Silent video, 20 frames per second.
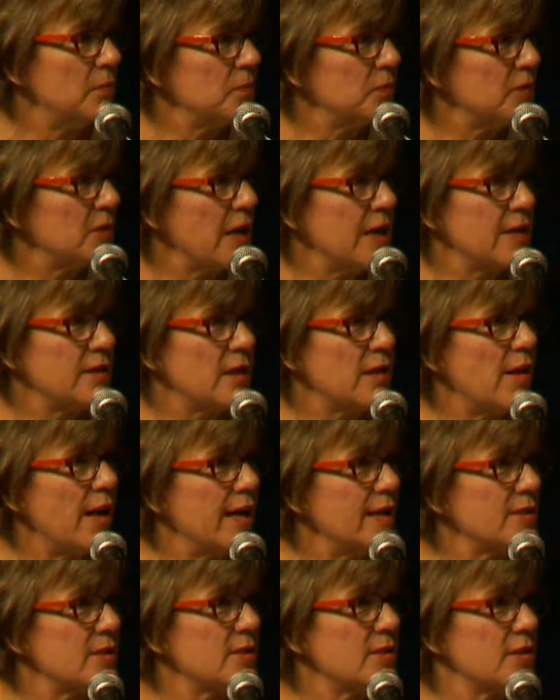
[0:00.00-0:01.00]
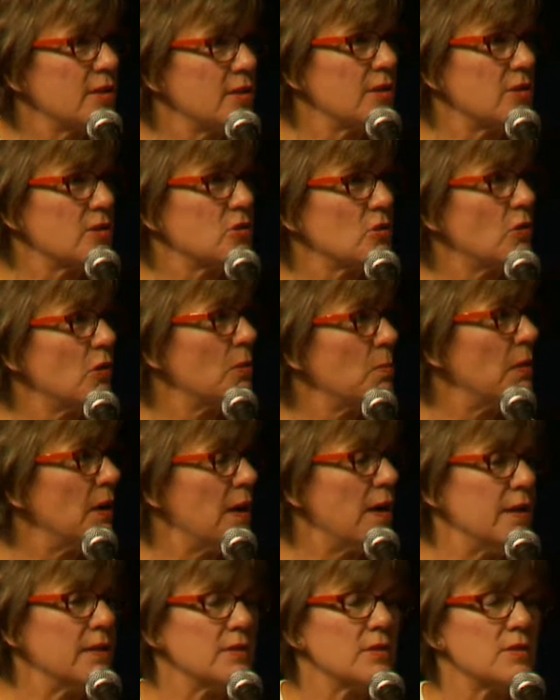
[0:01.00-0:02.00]
take classes at the
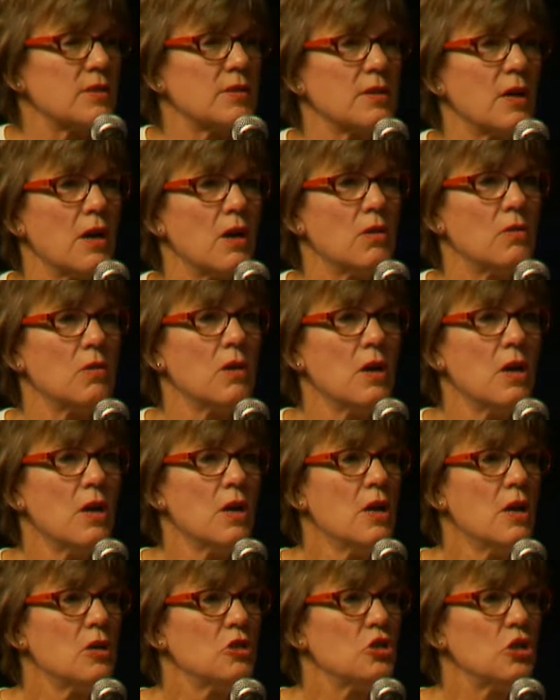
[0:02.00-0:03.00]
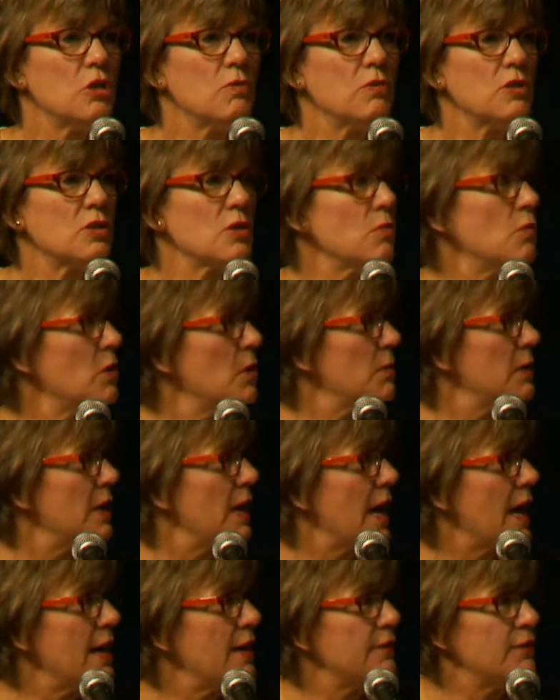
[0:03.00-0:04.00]
Sorbonne. So she was a woman
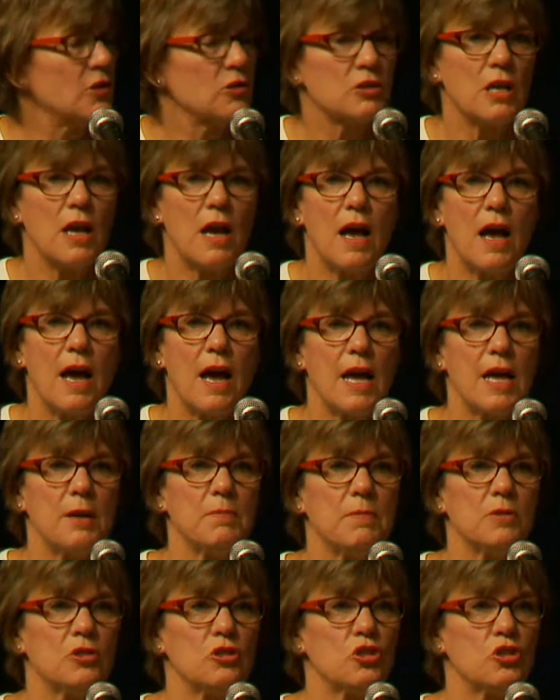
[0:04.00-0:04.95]
ahead of her time.